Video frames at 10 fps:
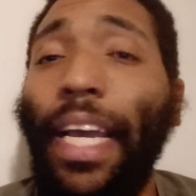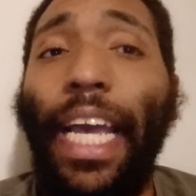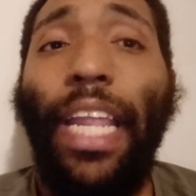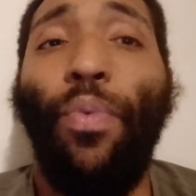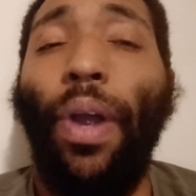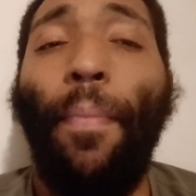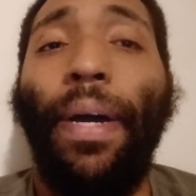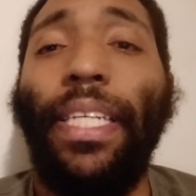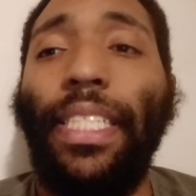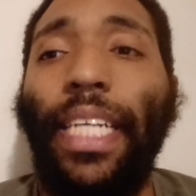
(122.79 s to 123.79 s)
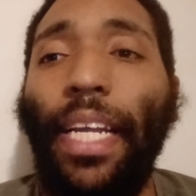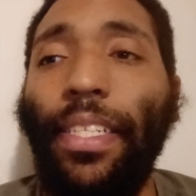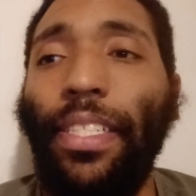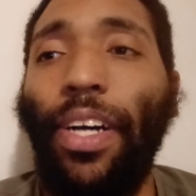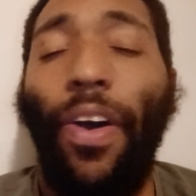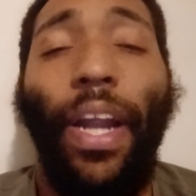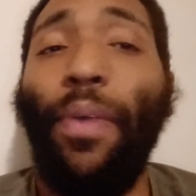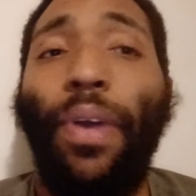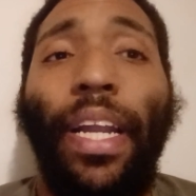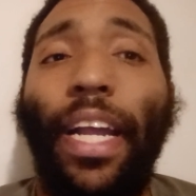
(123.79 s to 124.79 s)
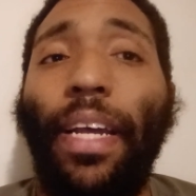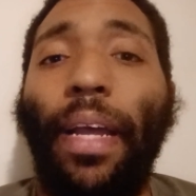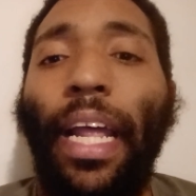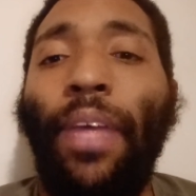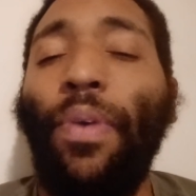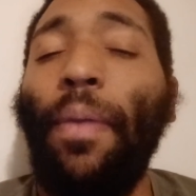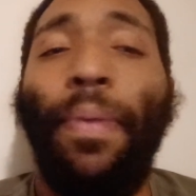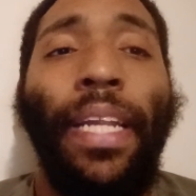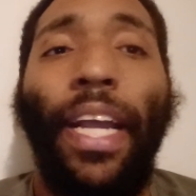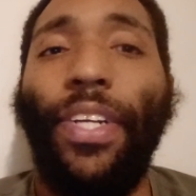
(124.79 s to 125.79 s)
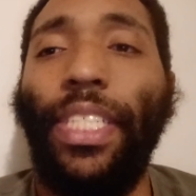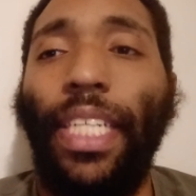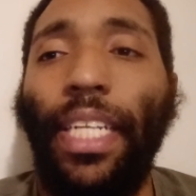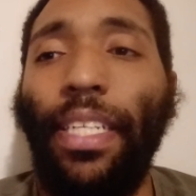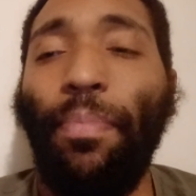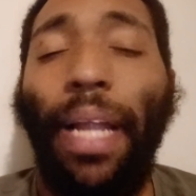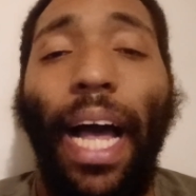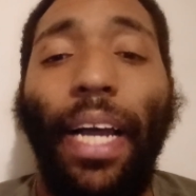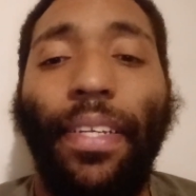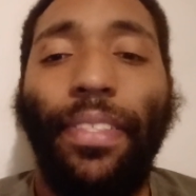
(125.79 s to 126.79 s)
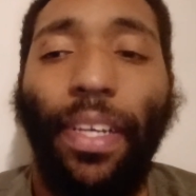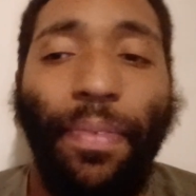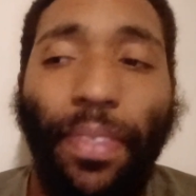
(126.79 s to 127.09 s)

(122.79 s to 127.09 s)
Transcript: anywhere but his chin or anywhere but near his chin to block. So